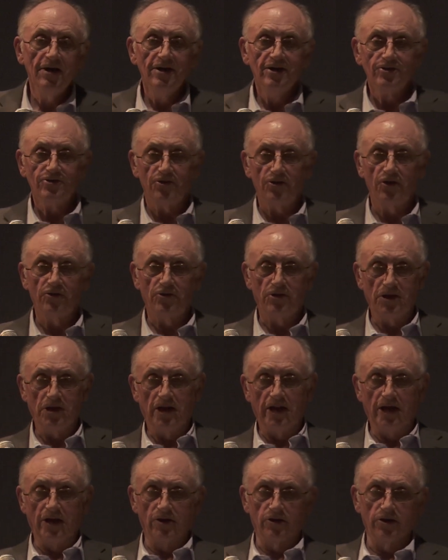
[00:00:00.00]
so that the
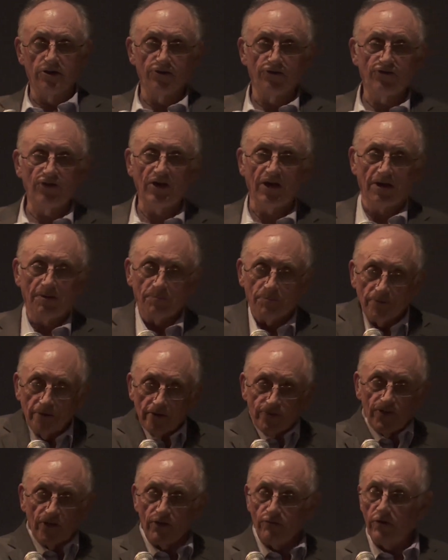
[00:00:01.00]
leader didn't see it.
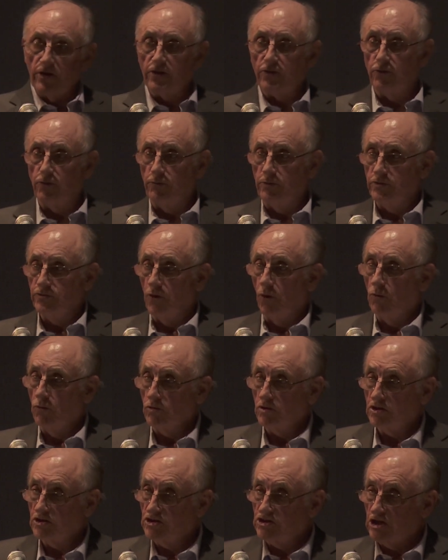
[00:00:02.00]
Sent it right to his own
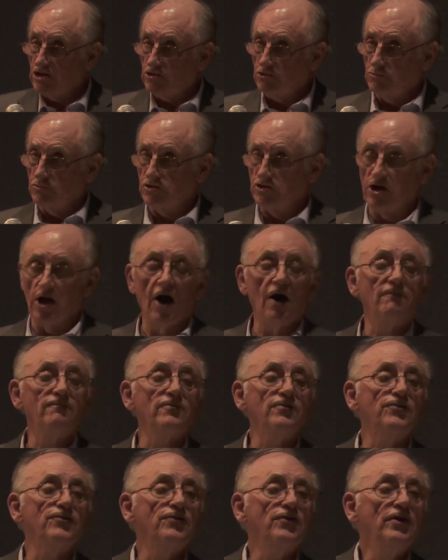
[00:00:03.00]
constituency
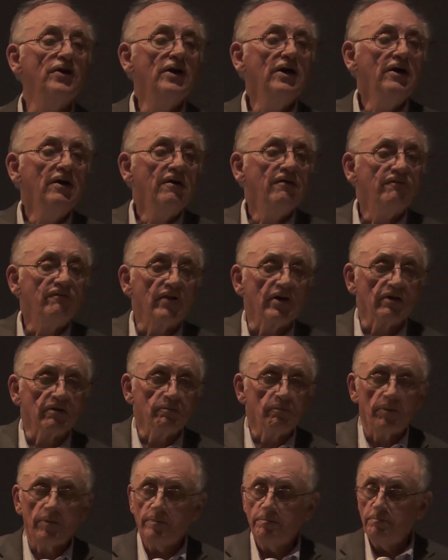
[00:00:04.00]
office,
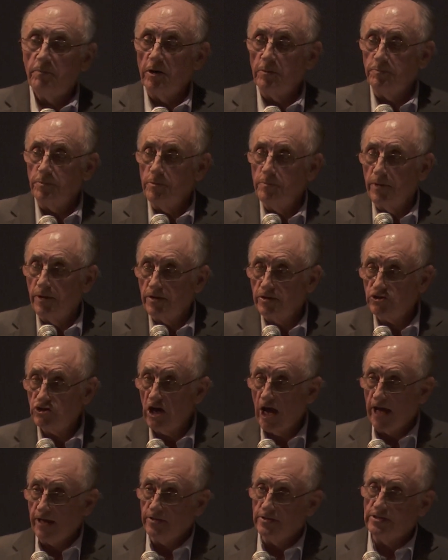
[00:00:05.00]
figuring it might be a better
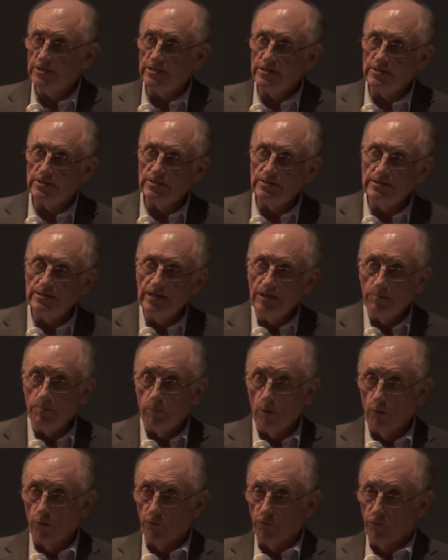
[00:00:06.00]
chance.
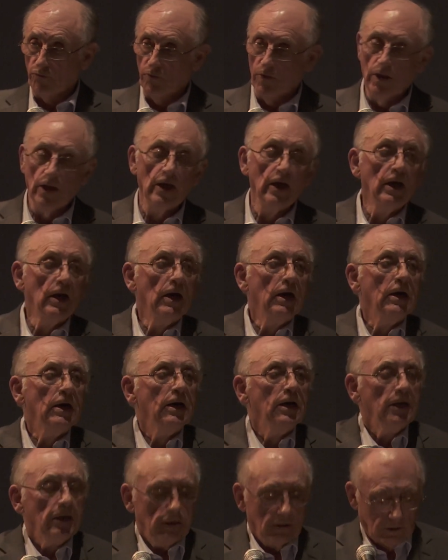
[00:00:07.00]
Both
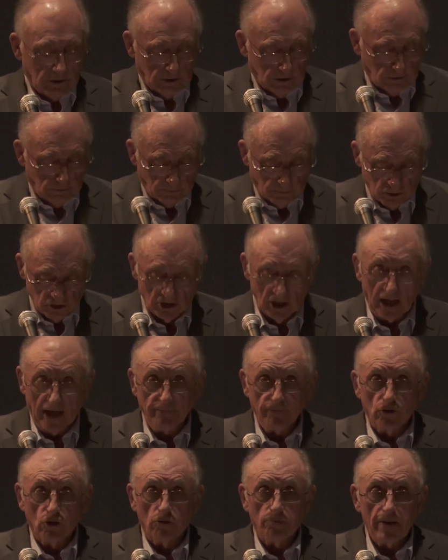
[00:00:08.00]
still
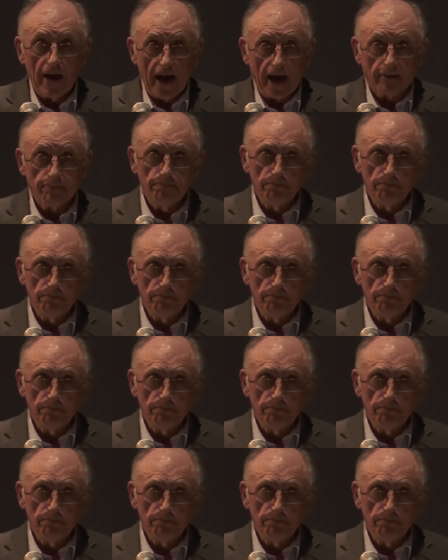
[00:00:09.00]
haven't heard back.